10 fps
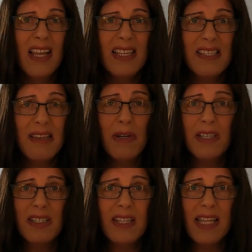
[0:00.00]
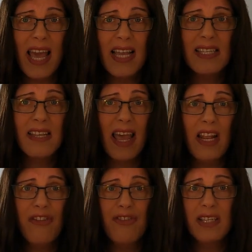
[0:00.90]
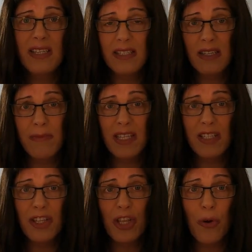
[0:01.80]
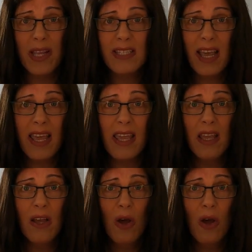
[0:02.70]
similar to the ESTA entry system into the USA